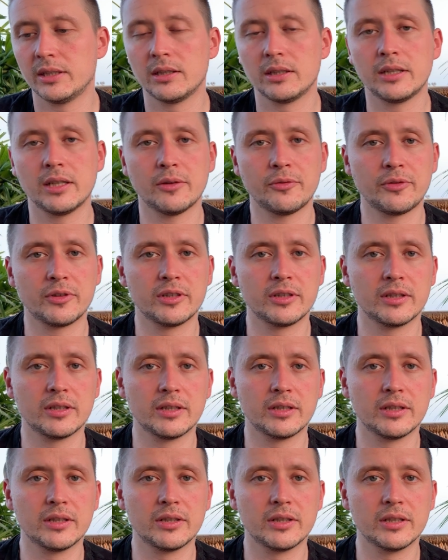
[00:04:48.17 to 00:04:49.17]
Ja, für
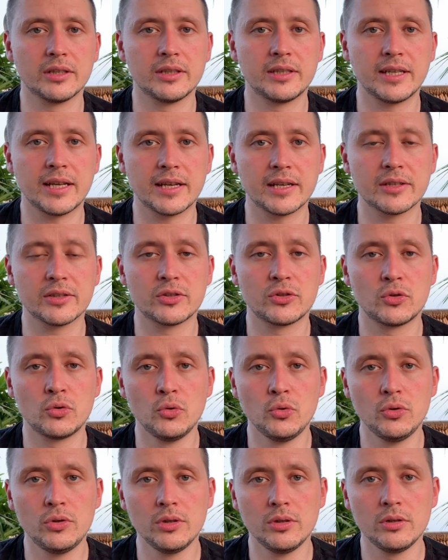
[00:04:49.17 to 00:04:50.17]
der
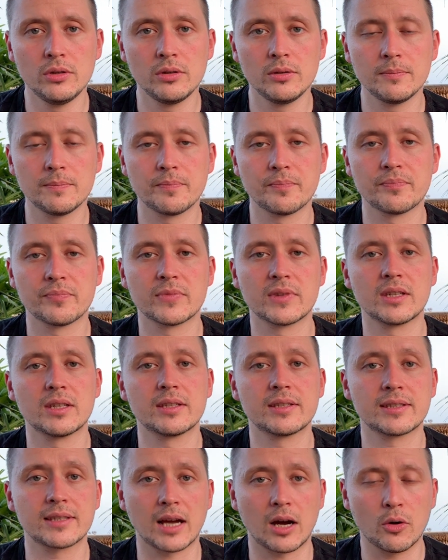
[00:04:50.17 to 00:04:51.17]
Süden,
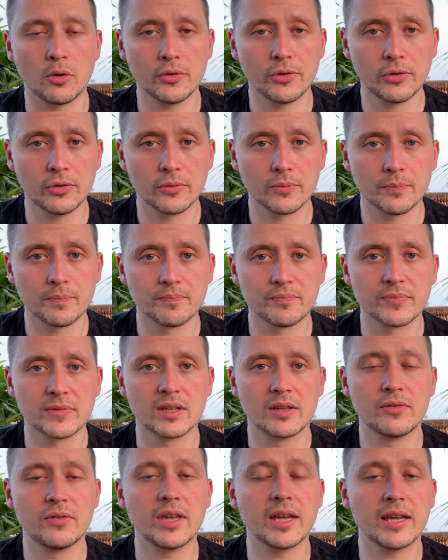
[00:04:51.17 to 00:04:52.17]
South.
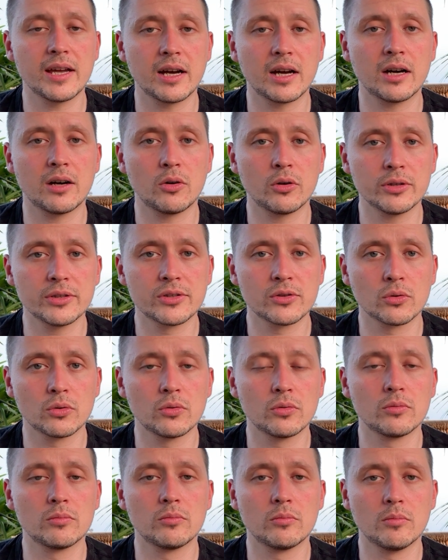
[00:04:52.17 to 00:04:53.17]
They are
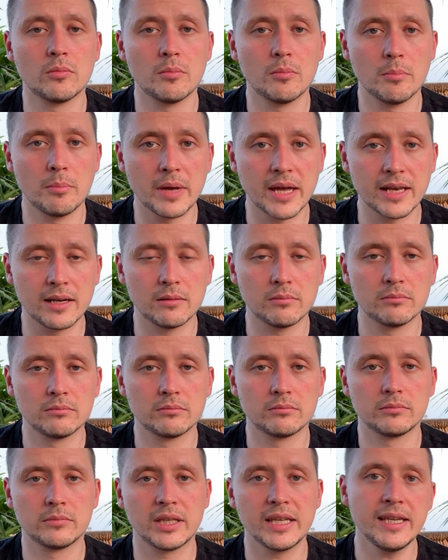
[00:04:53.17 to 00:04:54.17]
also male.
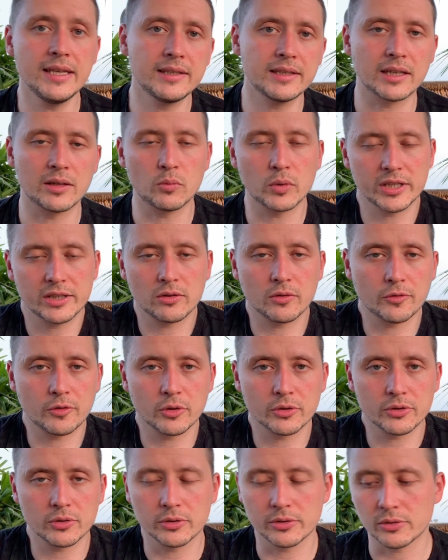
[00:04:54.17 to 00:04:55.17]
East and West, of
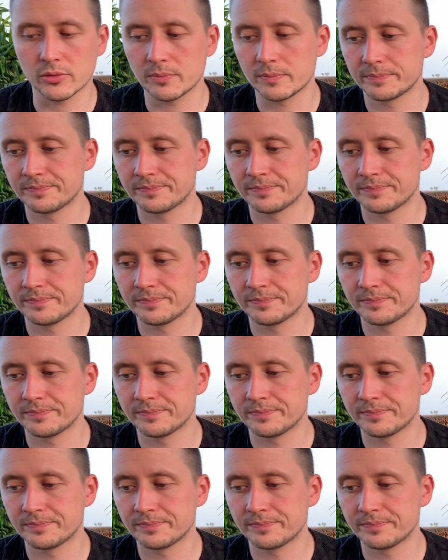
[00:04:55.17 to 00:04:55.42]
course, also.